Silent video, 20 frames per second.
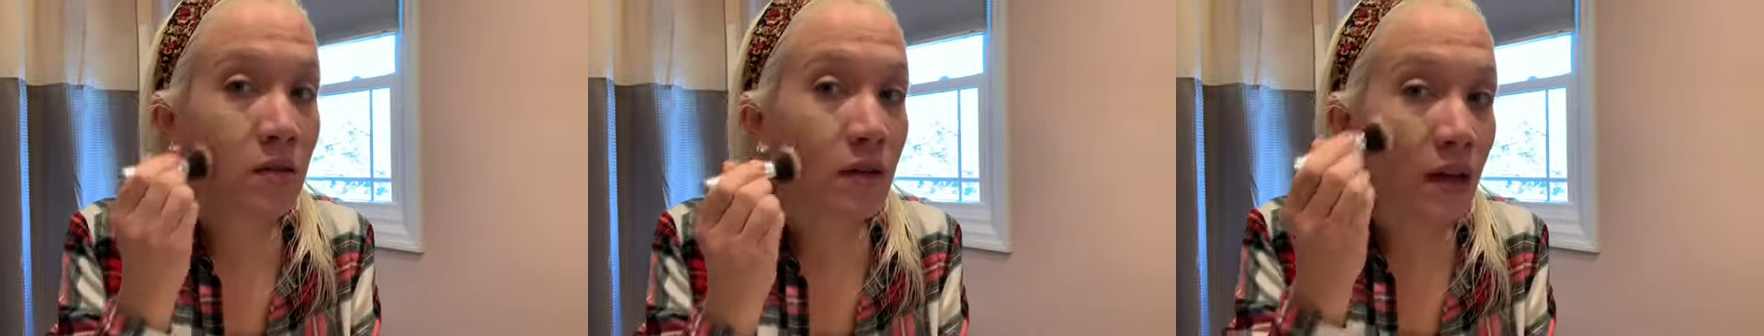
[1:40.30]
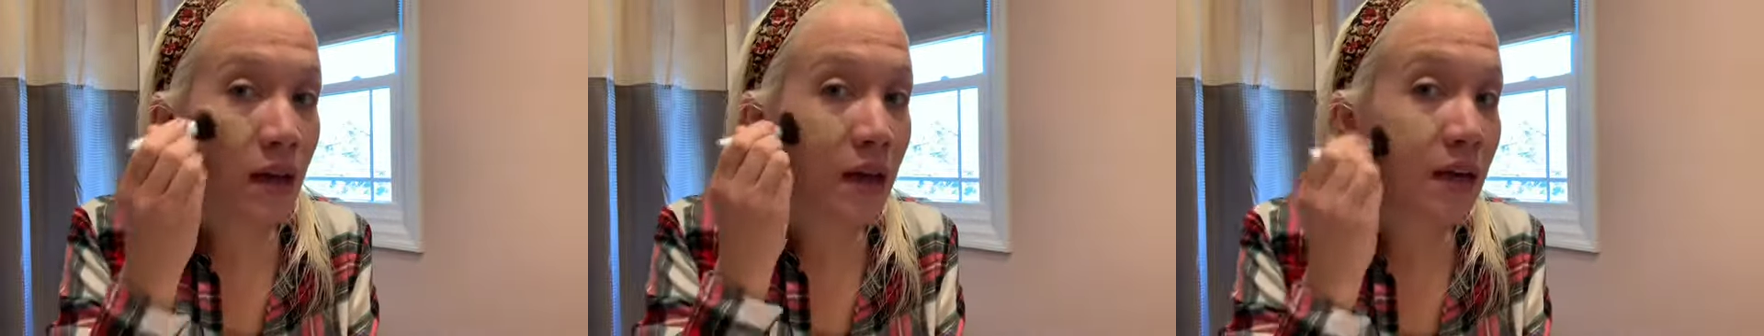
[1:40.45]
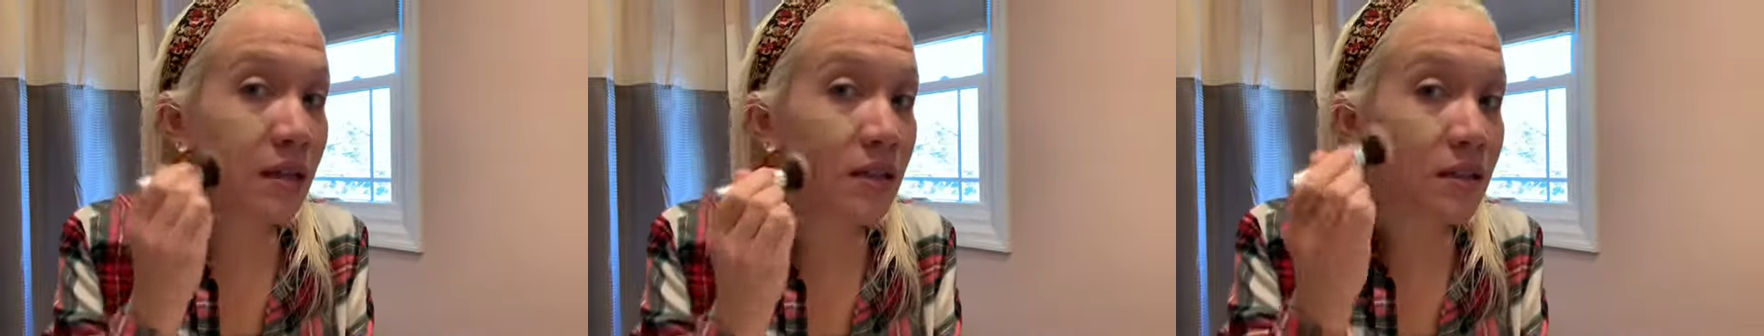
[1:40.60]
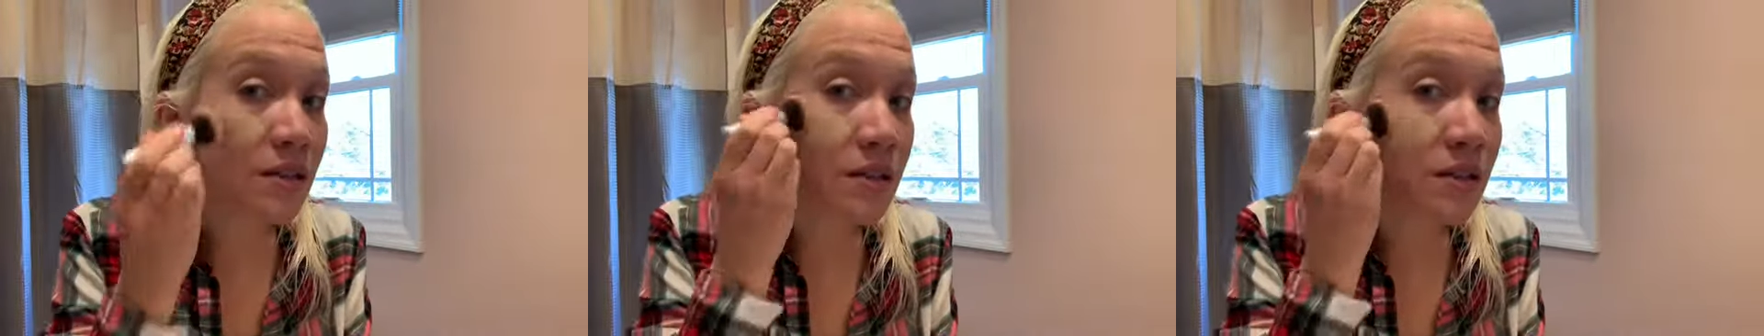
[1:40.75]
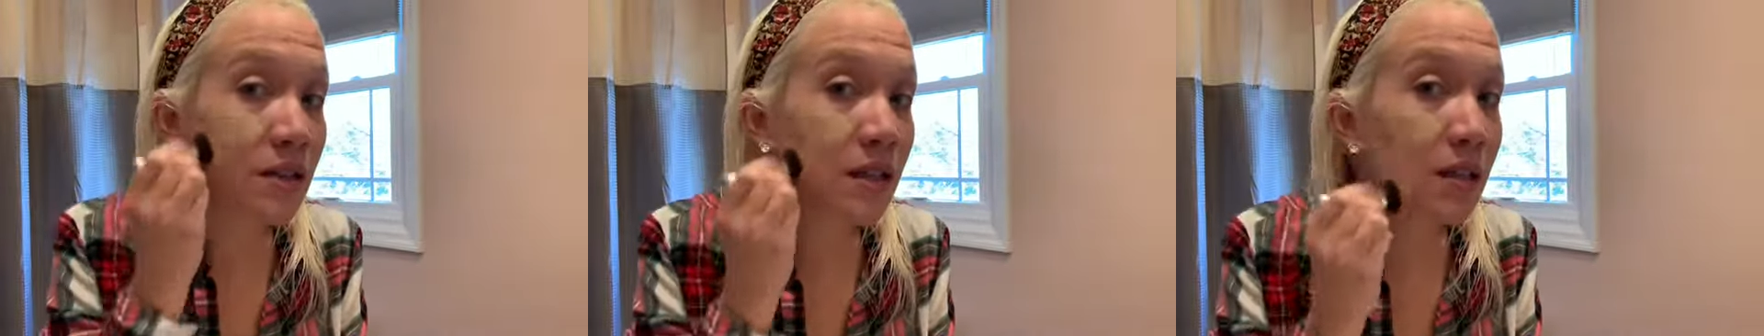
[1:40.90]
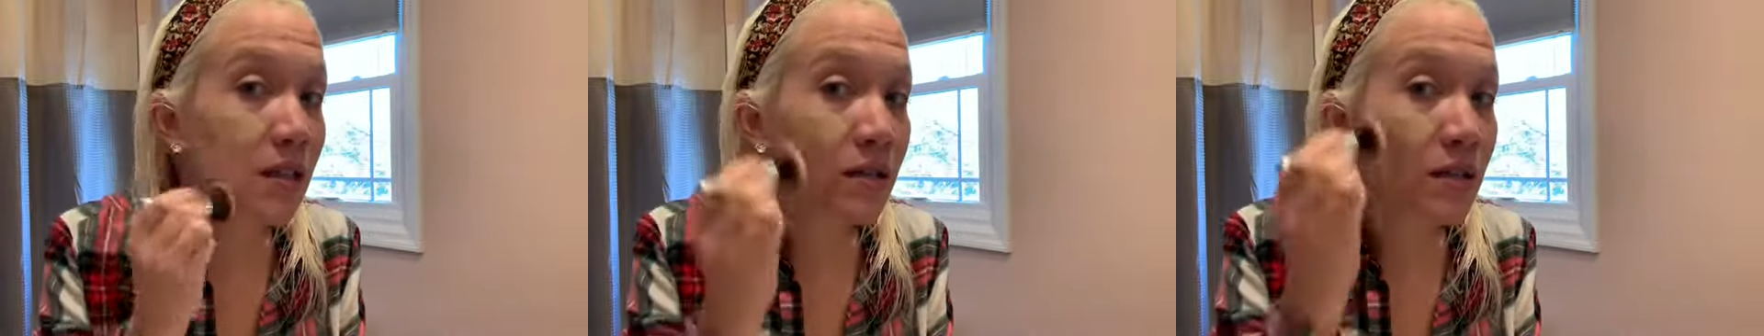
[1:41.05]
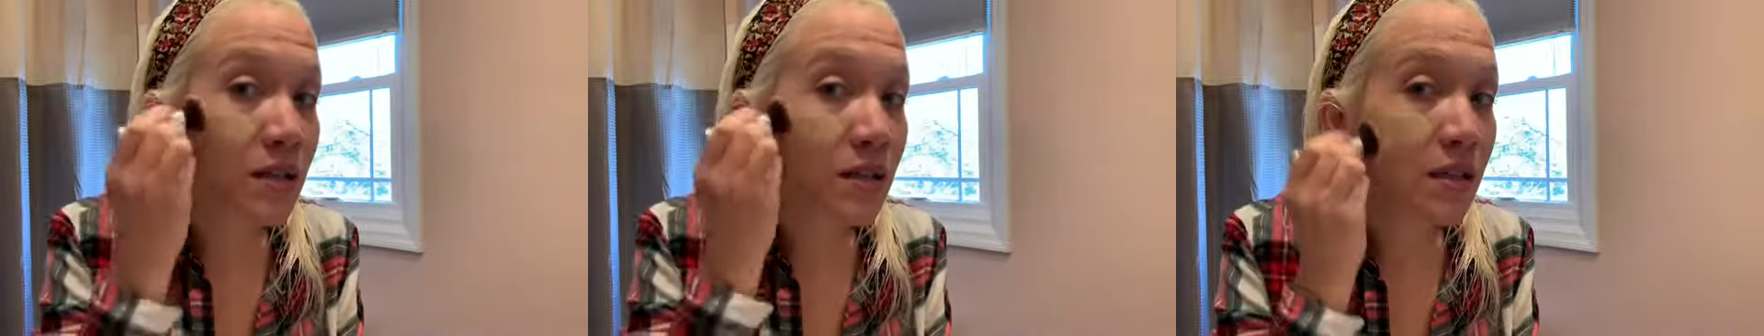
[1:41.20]
it is
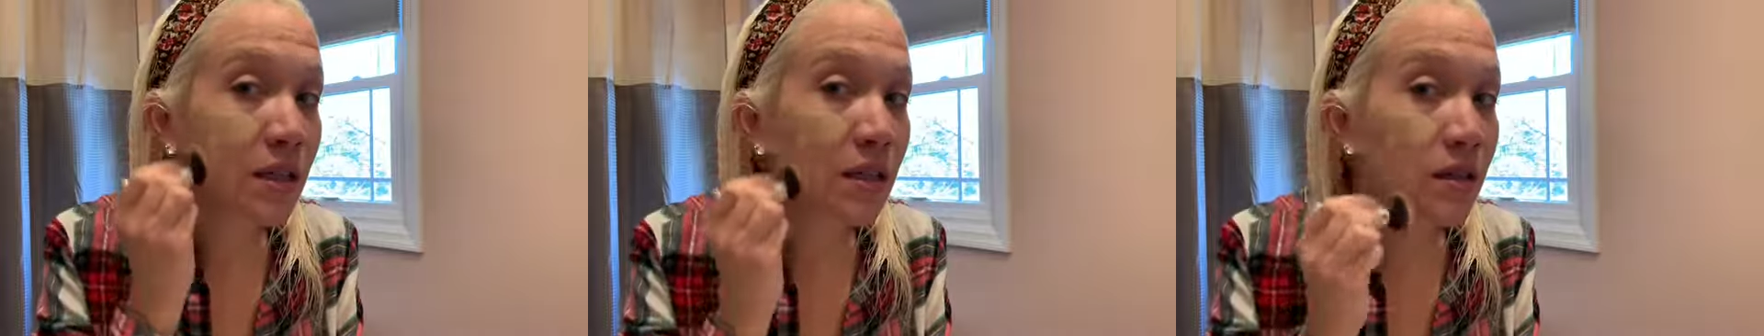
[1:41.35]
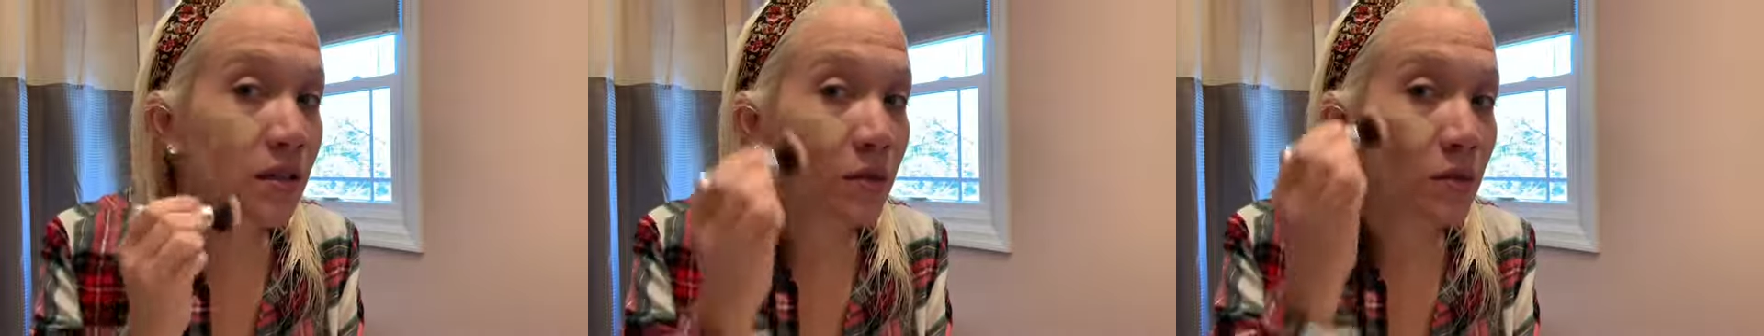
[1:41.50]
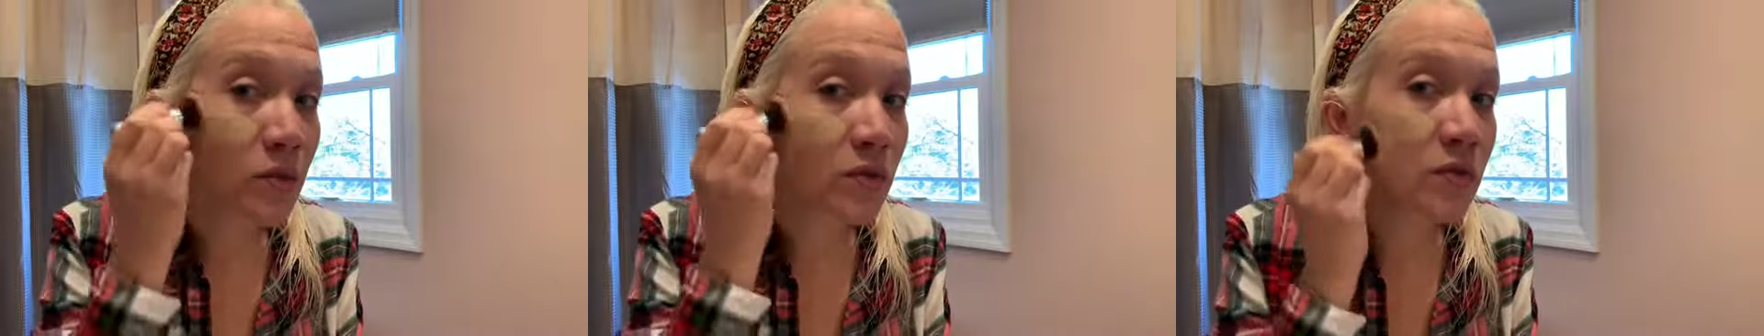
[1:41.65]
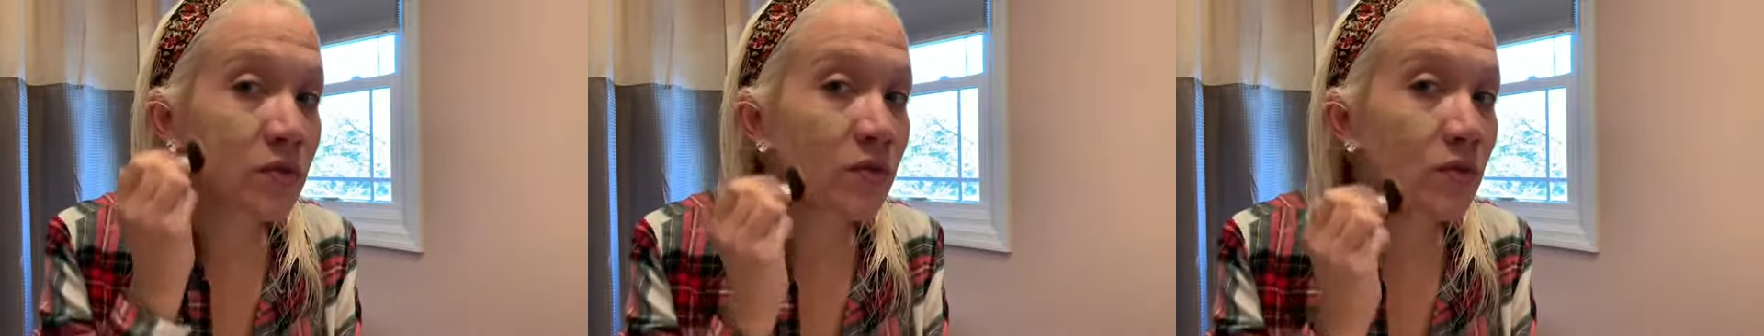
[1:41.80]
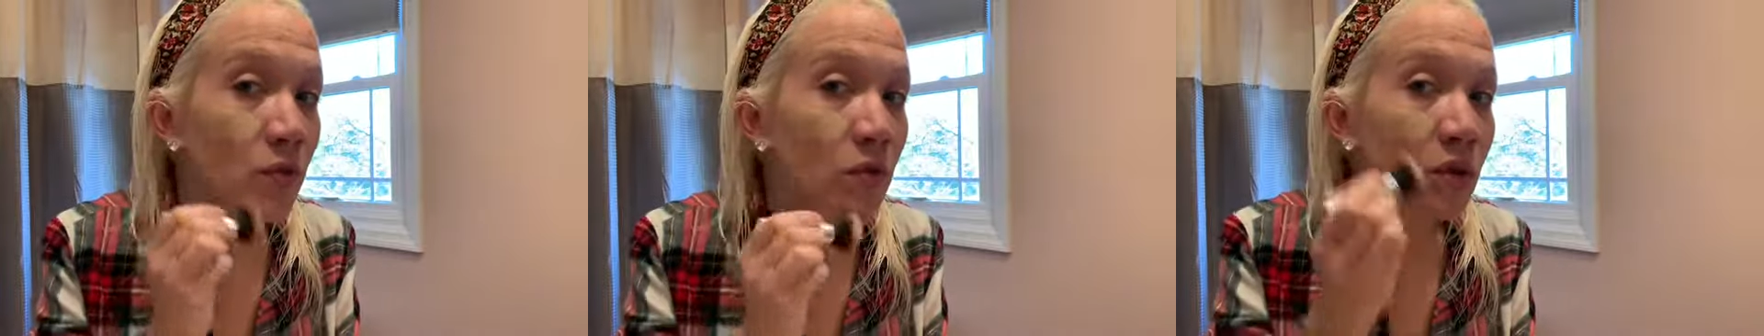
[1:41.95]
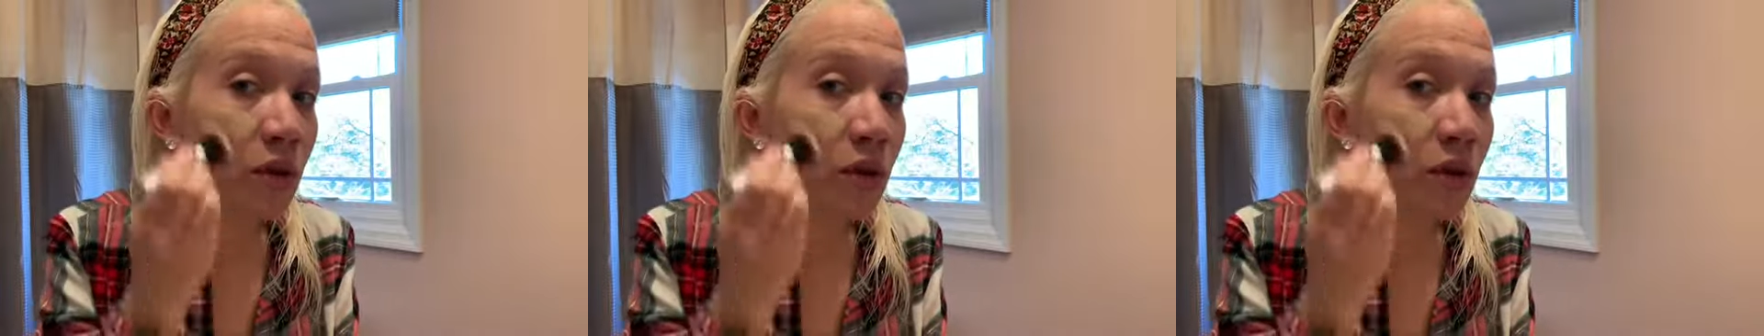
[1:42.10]
literally like the most full